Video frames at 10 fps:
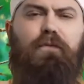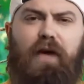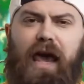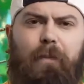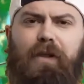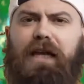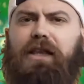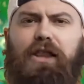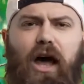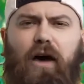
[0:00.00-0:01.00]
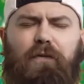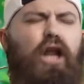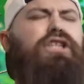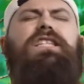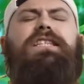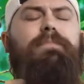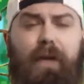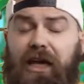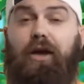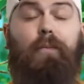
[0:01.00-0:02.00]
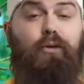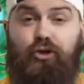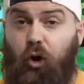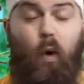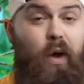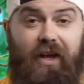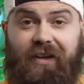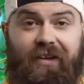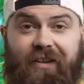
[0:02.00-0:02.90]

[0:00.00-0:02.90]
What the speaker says: family, love, and unspeakable joy.